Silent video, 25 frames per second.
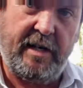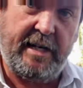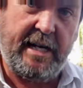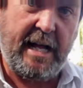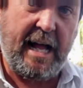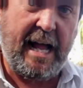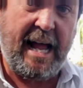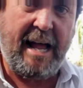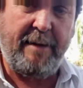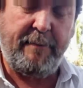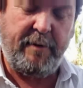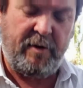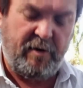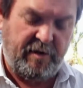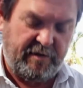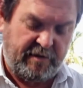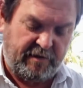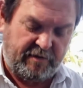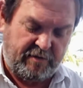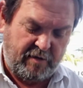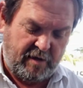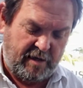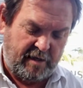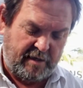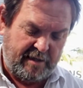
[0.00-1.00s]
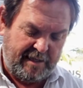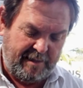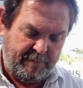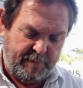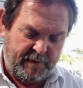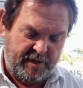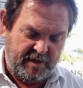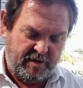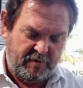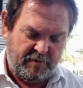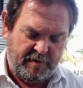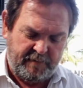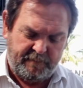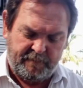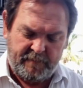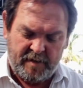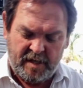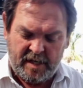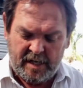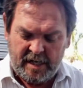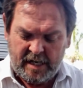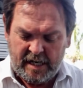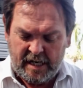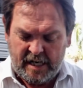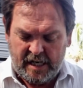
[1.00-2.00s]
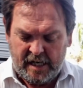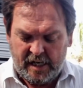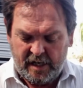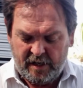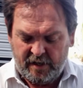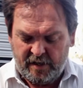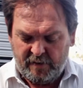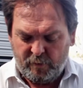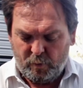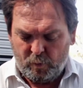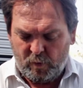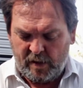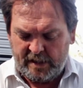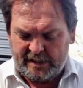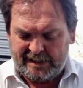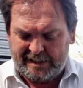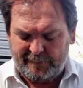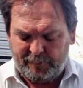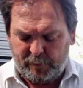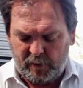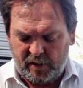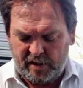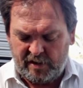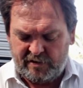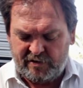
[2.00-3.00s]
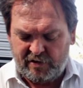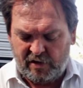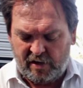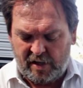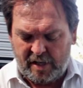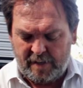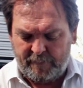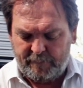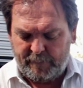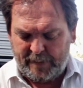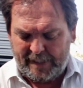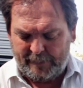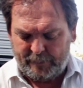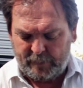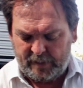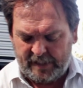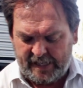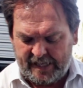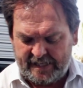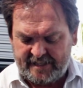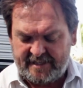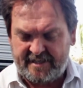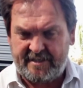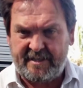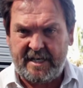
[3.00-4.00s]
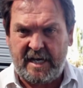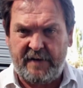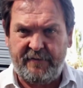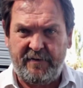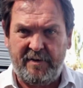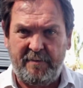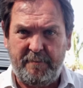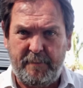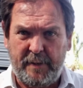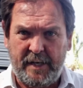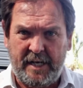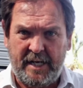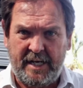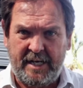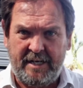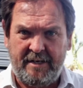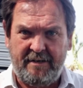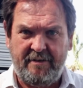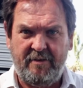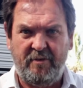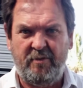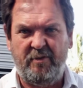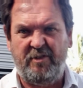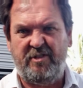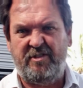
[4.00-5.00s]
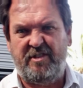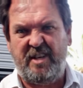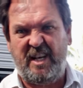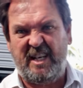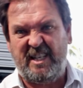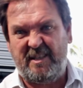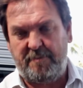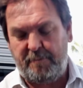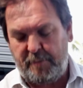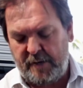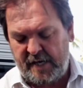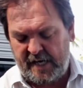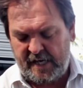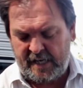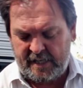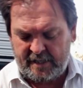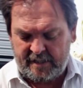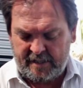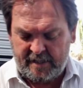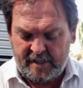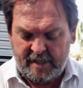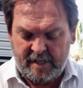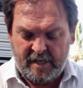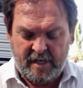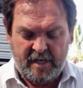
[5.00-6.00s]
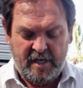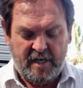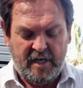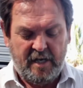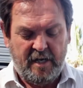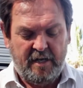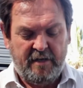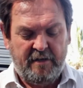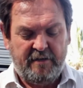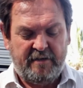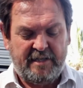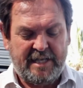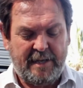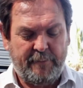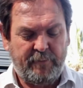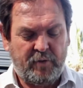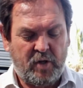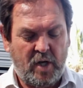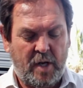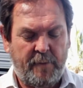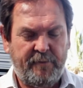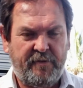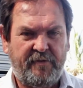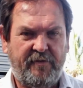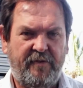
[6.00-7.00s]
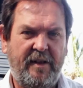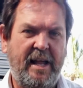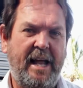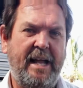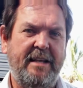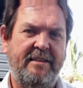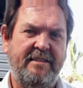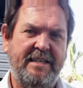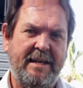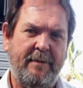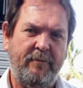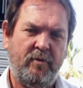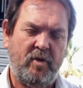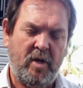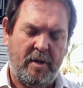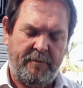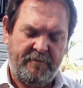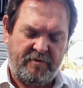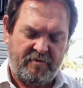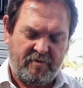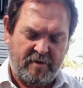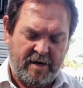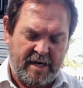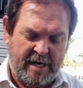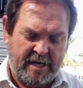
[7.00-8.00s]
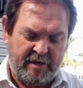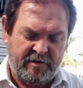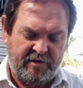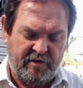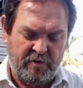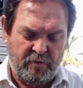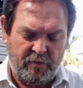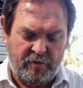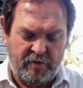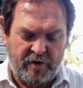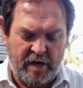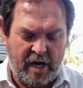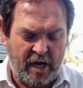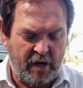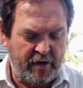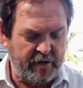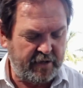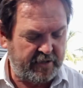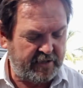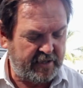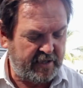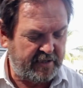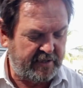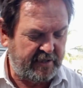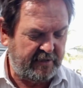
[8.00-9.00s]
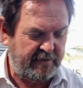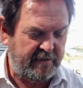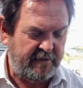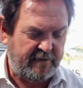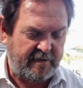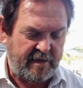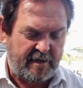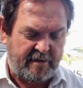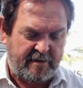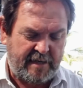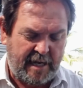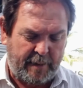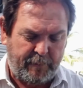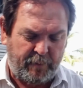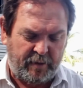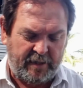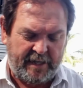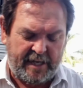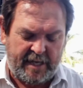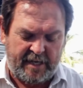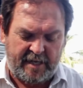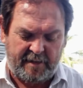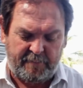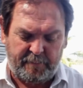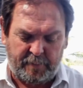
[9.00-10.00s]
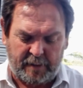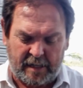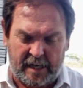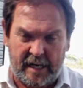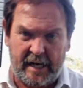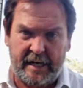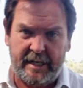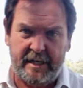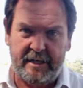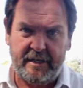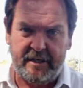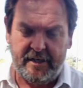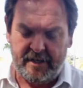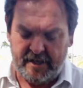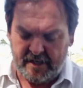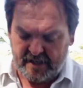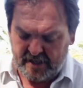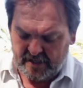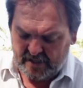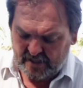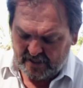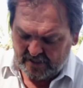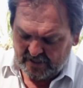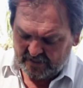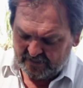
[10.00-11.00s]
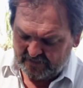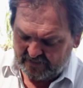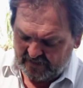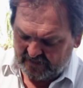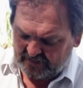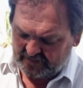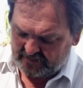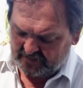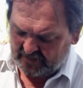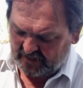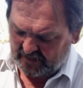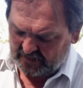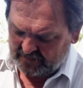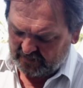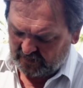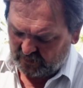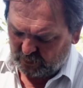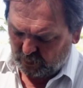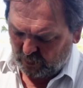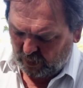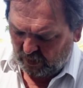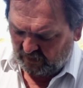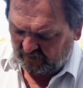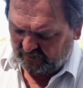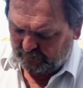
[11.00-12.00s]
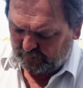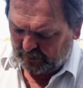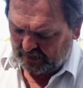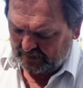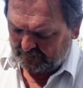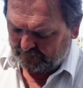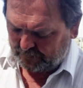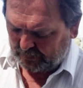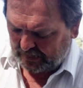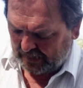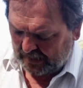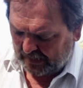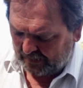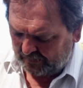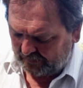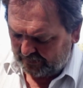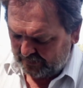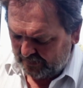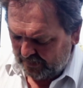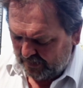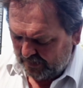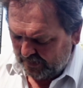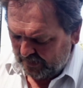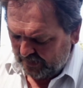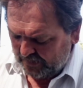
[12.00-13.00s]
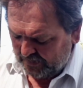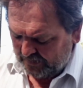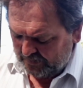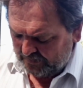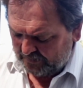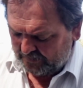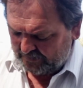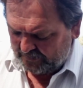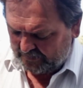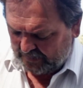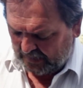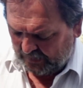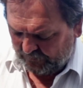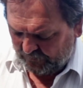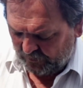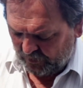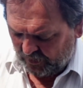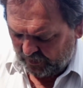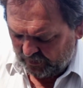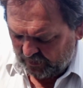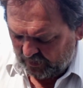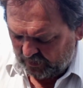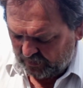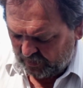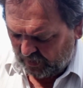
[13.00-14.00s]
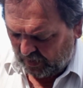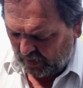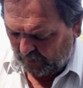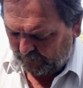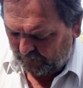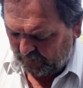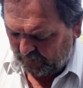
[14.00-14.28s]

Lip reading: your car because it's got a clip into it. Once upon a time, people had 7-pin, 6-pin, sometimes flat, sometimes round. You'll note that this is a double-headed plug. This is a 12-pin plug. 7 on the top,